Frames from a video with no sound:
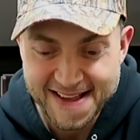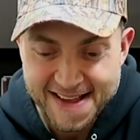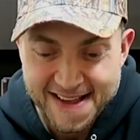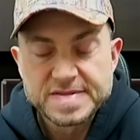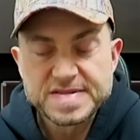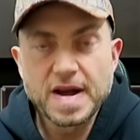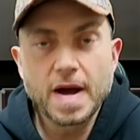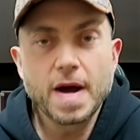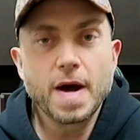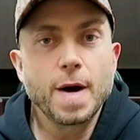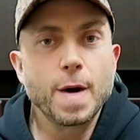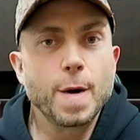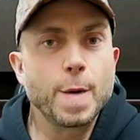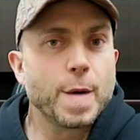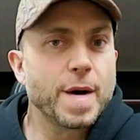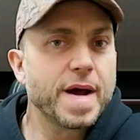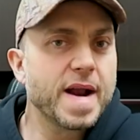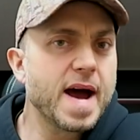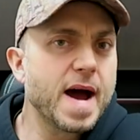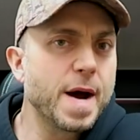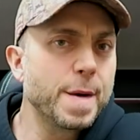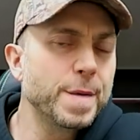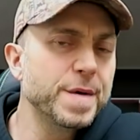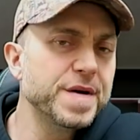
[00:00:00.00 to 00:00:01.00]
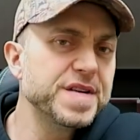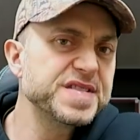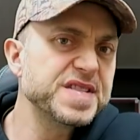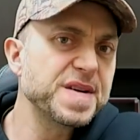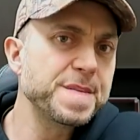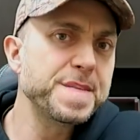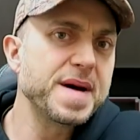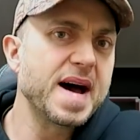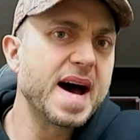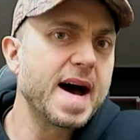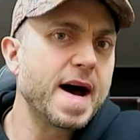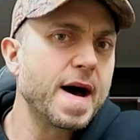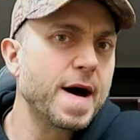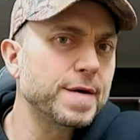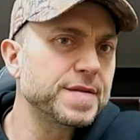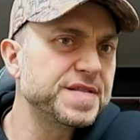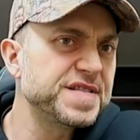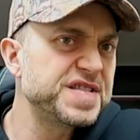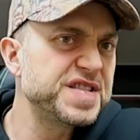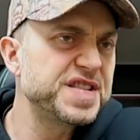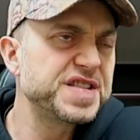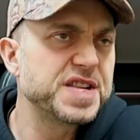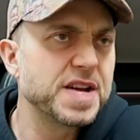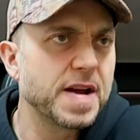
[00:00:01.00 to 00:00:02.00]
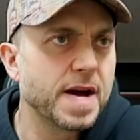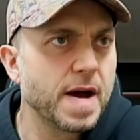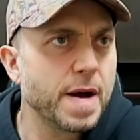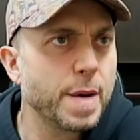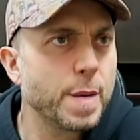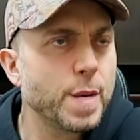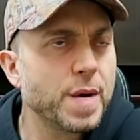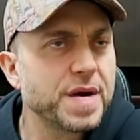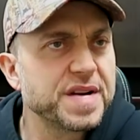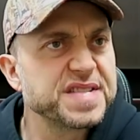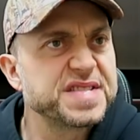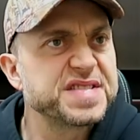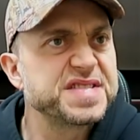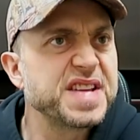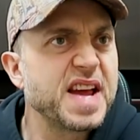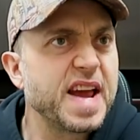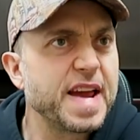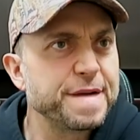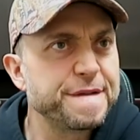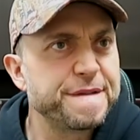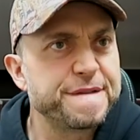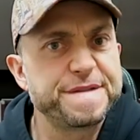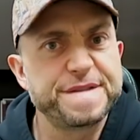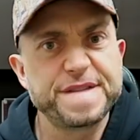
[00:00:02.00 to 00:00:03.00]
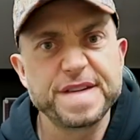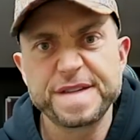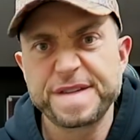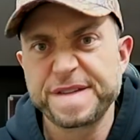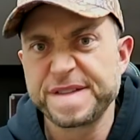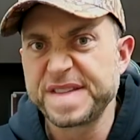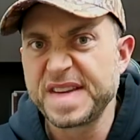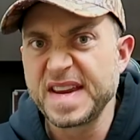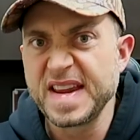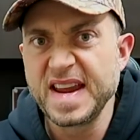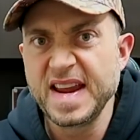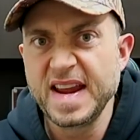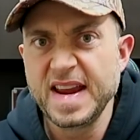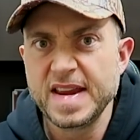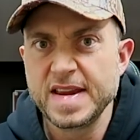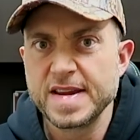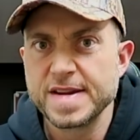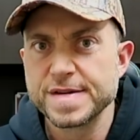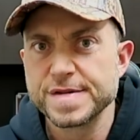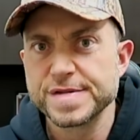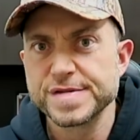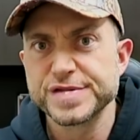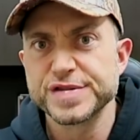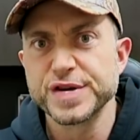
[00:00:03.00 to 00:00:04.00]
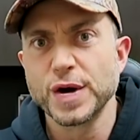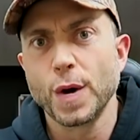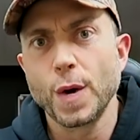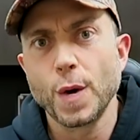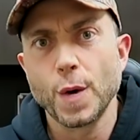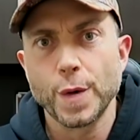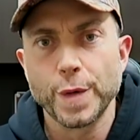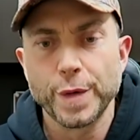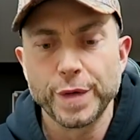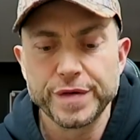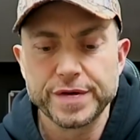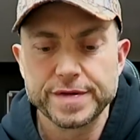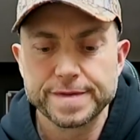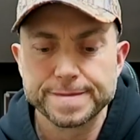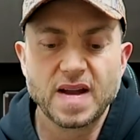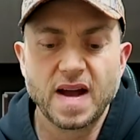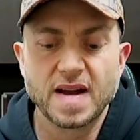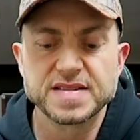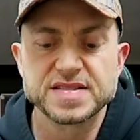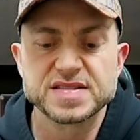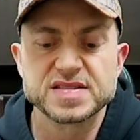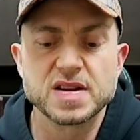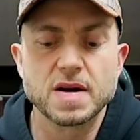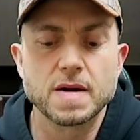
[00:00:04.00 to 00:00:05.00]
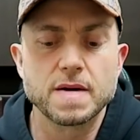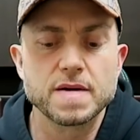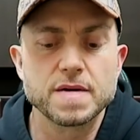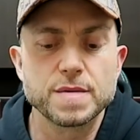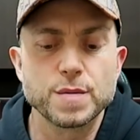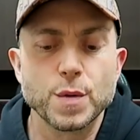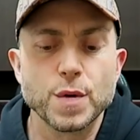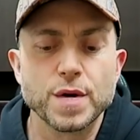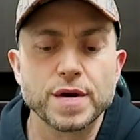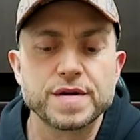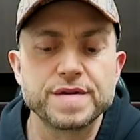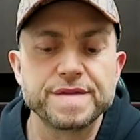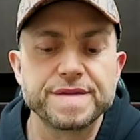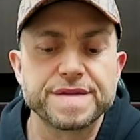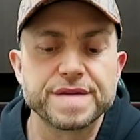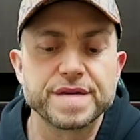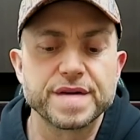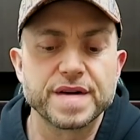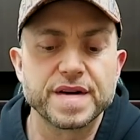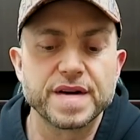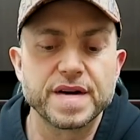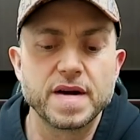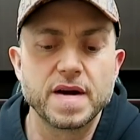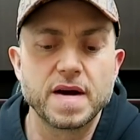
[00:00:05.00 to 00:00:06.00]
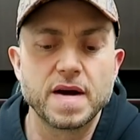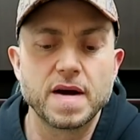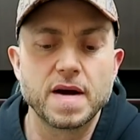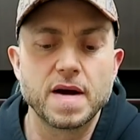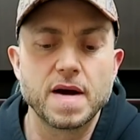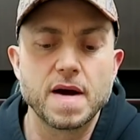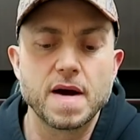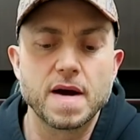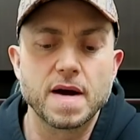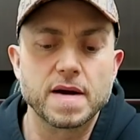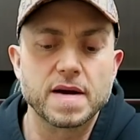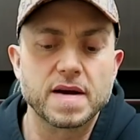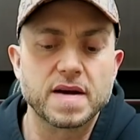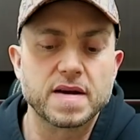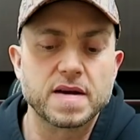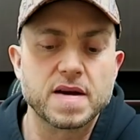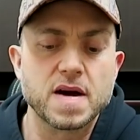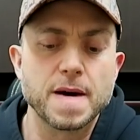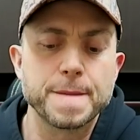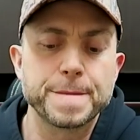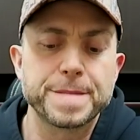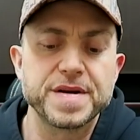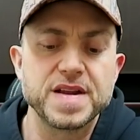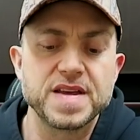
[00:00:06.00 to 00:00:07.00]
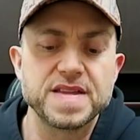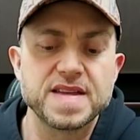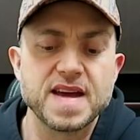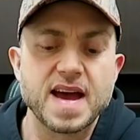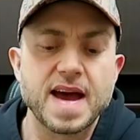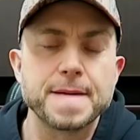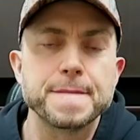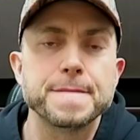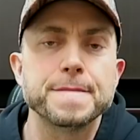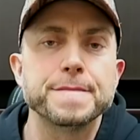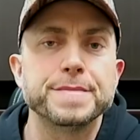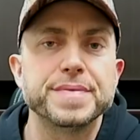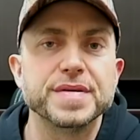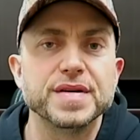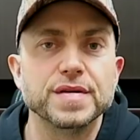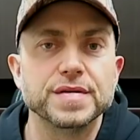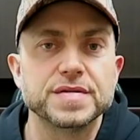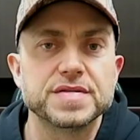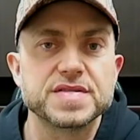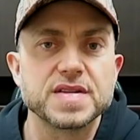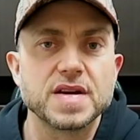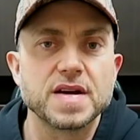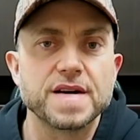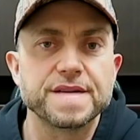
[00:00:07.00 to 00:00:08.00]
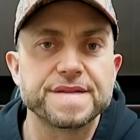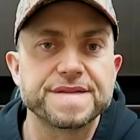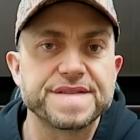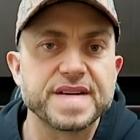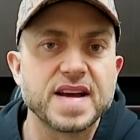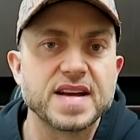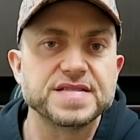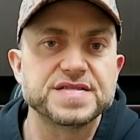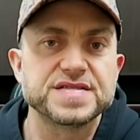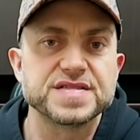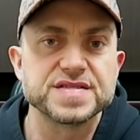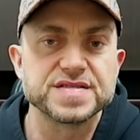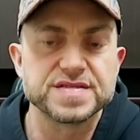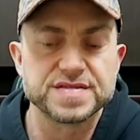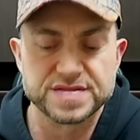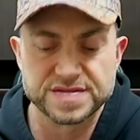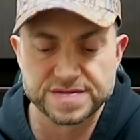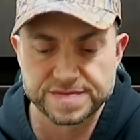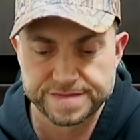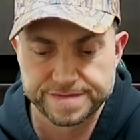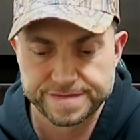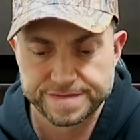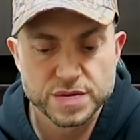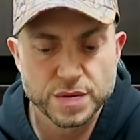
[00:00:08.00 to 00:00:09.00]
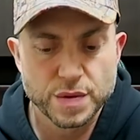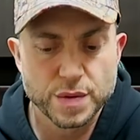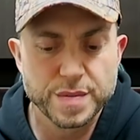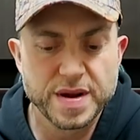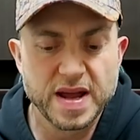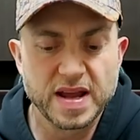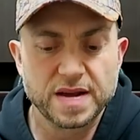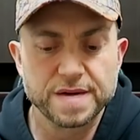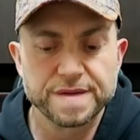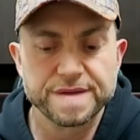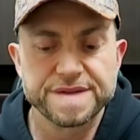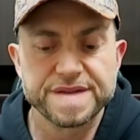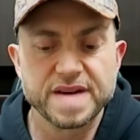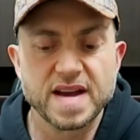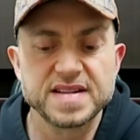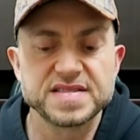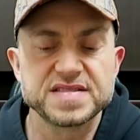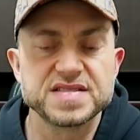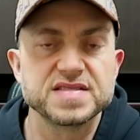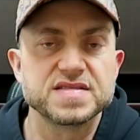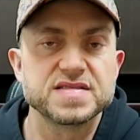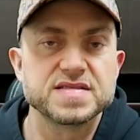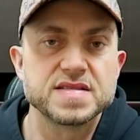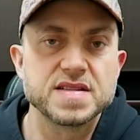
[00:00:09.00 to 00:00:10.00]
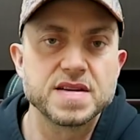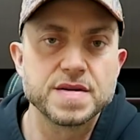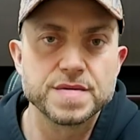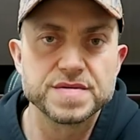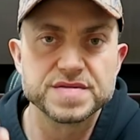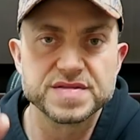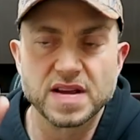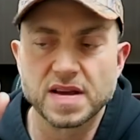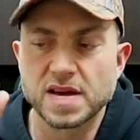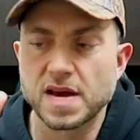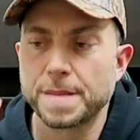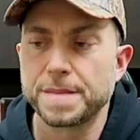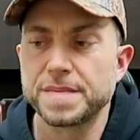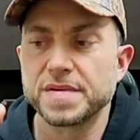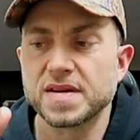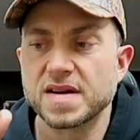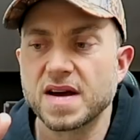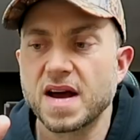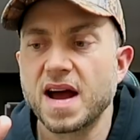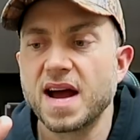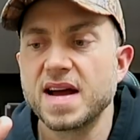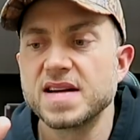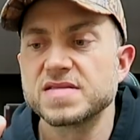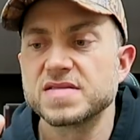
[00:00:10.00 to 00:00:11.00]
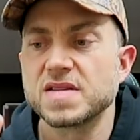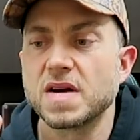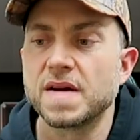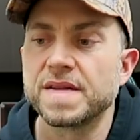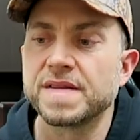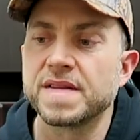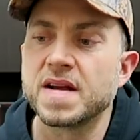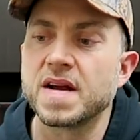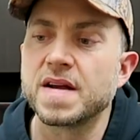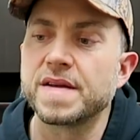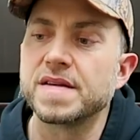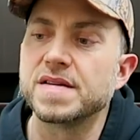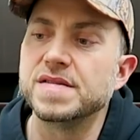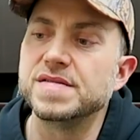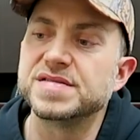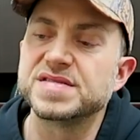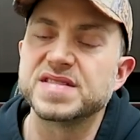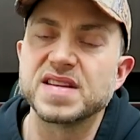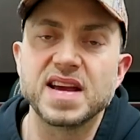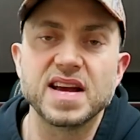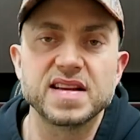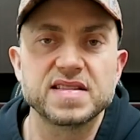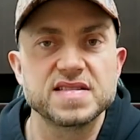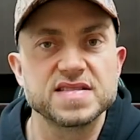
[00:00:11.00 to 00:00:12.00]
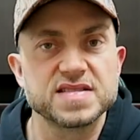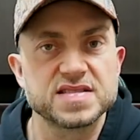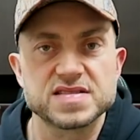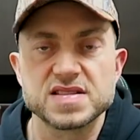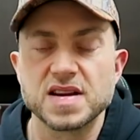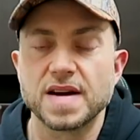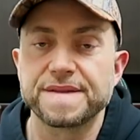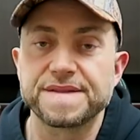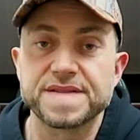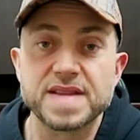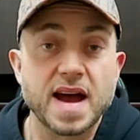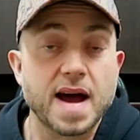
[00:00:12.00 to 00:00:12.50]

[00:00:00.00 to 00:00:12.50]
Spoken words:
So when I was about, I want to say 15 years old, I started working for a company that built fences. So we're making fences, and there was a couple guys on there that used to get this stuff.